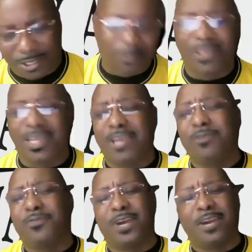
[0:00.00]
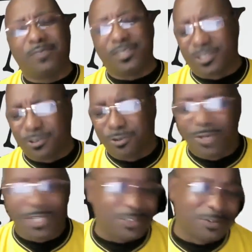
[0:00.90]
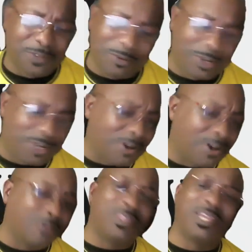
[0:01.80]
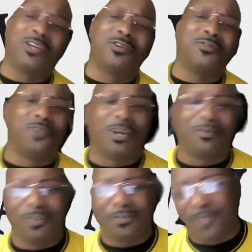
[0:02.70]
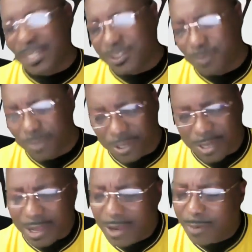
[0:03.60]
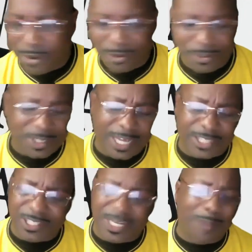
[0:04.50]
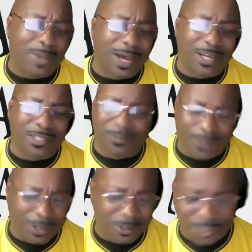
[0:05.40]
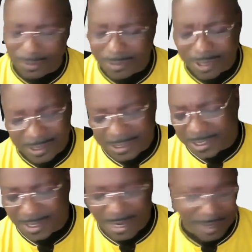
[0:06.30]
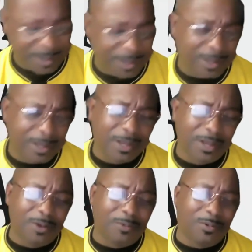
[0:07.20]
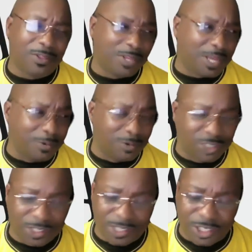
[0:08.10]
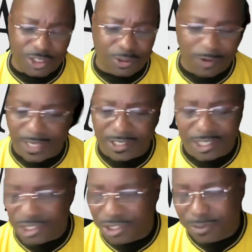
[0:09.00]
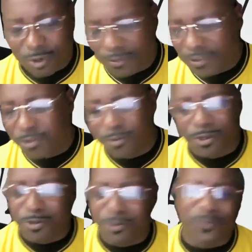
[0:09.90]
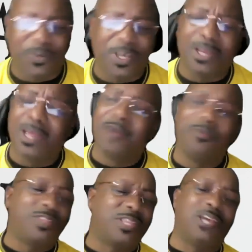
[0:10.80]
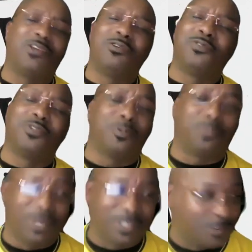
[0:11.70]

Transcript: we thank you for every Zoom listener, viewer, and caller. We thank you for every Facebook person that stopped by to fellowship with us tonight. Whether they were just in transition, moving through the news feed, we thank you for their presence